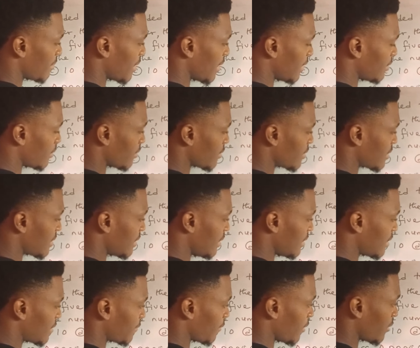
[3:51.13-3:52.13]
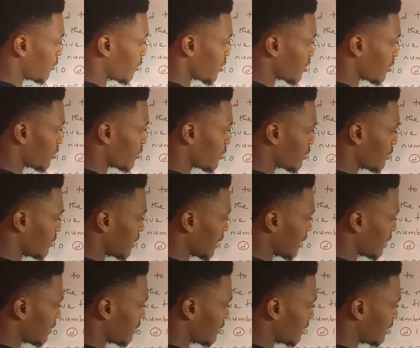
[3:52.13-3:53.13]
minus 6 for equation 2
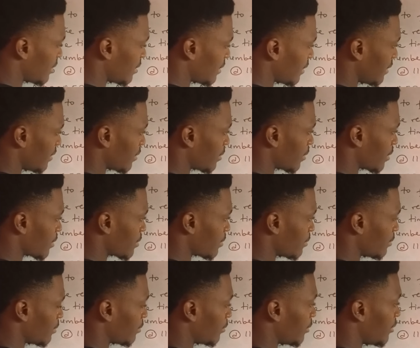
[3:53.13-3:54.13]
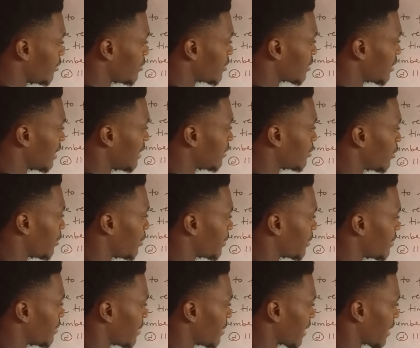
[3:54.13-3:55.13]
now, equal to, we use 3 to
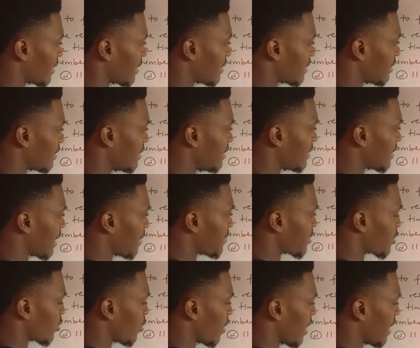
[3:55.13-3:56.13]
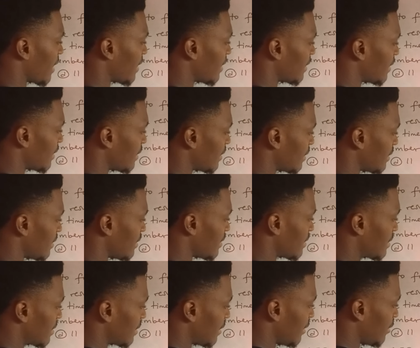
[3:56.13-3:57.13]
open the bracket, 3 times y
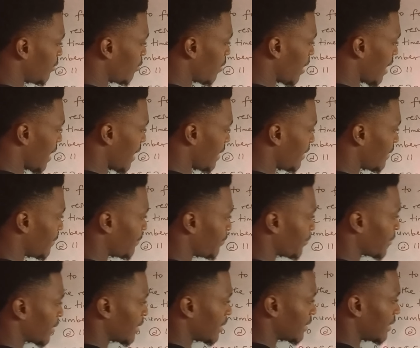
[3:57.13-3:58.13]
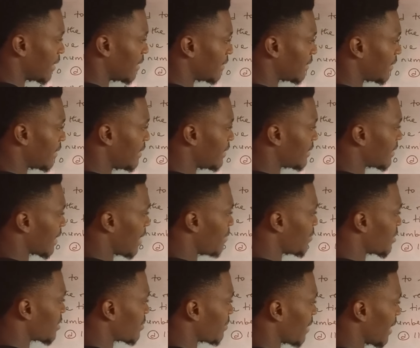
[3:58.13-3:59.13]
is 3y, then 3
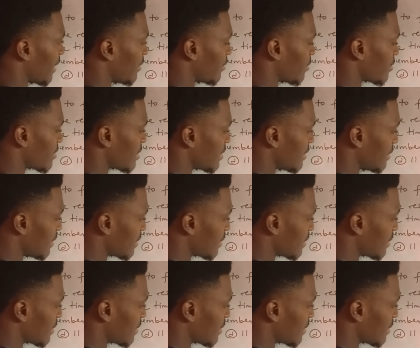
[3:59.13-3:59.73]
times minus